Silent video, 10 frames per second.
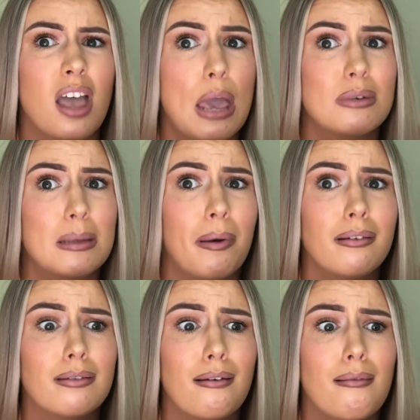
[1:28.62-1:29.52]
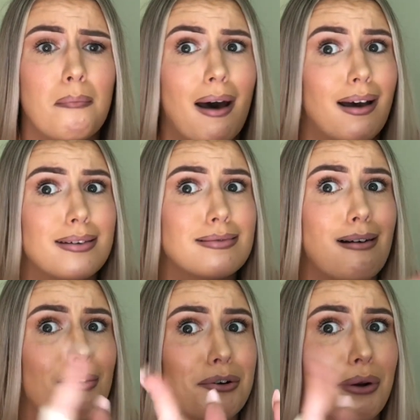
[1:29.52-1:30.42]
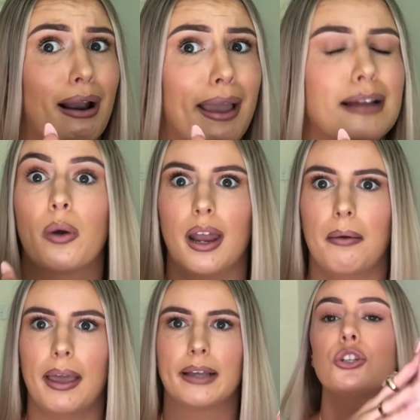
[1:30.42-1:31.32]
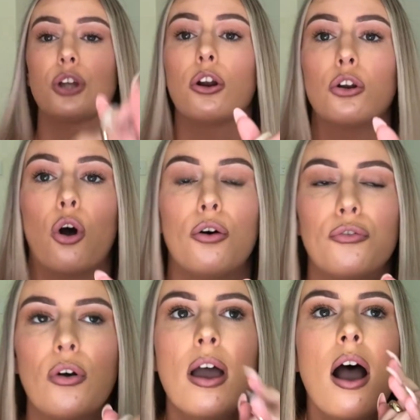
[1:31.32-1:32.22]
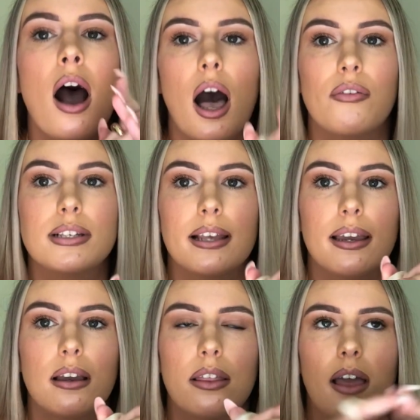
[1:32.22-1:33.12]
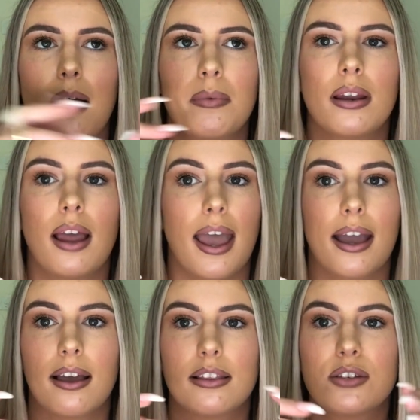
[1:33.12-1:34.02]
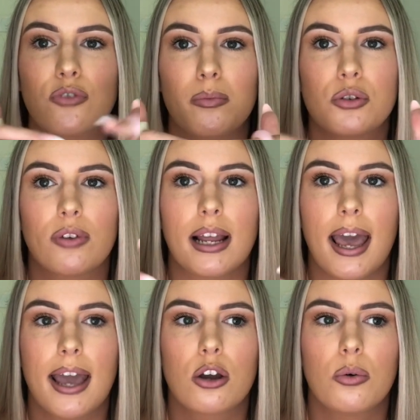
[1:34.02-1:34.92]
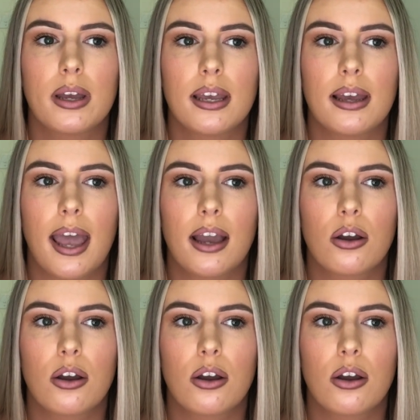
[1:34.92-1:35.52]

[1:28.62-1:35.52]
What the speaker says: it was a bit mad, I'm not gonna lie. Anyway, starting off, obviously I'm in this room is really echoey.